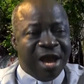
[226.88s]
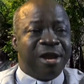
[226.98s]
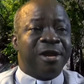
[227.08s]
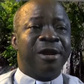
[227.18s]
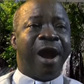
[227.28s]

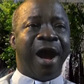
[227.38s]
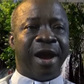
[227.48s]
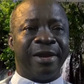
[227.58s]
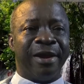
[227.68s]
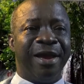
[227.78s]
God
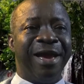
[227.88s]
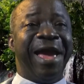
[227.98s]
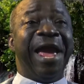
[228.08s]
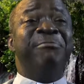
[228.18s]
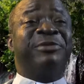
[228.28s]

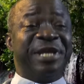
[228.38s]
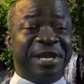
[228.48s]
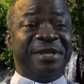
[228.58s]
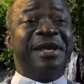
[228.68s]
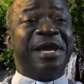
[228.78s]
emptying
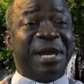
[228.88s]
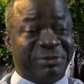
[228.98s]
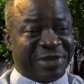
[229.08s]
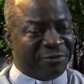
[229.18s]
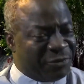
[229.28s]

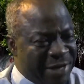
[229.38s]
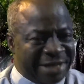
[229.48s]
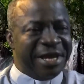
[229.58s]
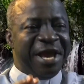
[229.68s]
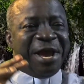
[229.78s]
himself so that
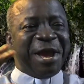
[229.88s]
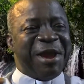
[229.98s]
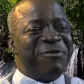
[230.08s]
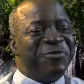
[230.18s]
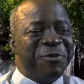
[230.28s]

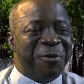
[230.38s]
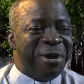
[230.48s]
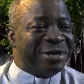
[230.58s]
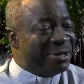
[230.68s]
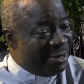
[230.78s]
everyone,
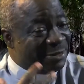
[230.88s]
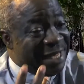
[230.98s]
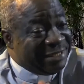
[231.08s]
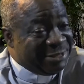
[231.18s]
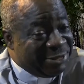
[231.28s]
you know, that's the joy